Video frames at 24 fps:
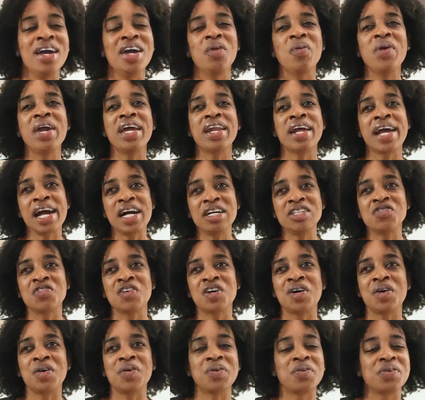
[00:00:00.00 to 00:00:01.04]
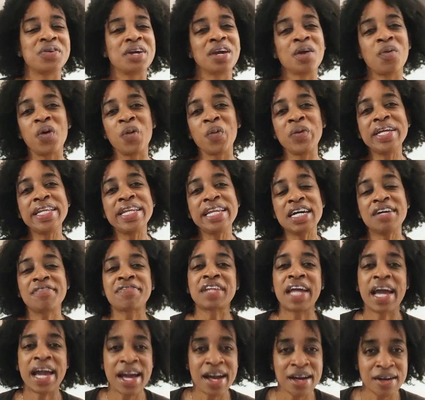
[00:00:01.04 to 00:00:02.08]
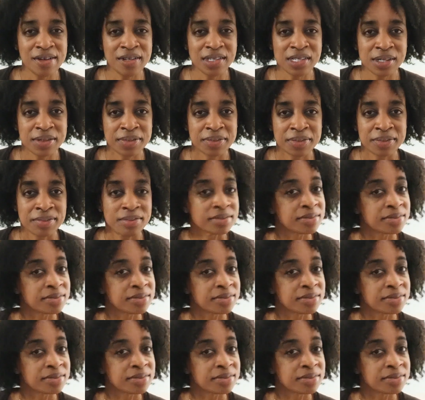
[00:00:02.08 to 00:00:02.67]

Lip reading: we had a house phone. And when we left the house,